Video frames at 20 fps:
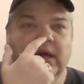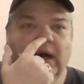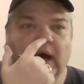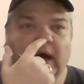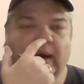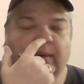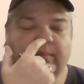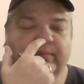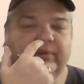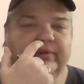
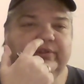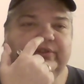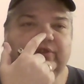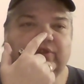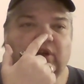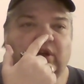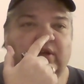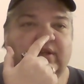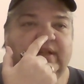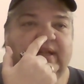They're
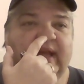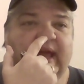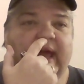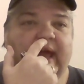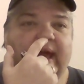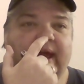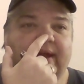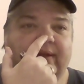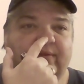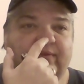starting
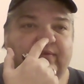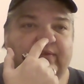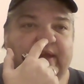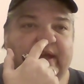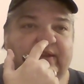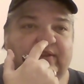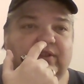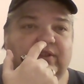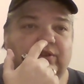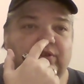that
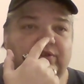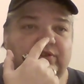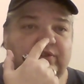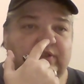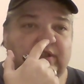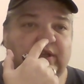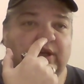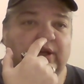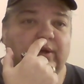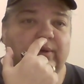the
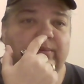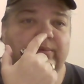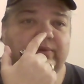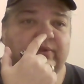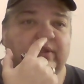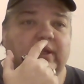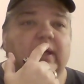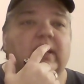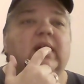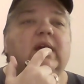nursing homes,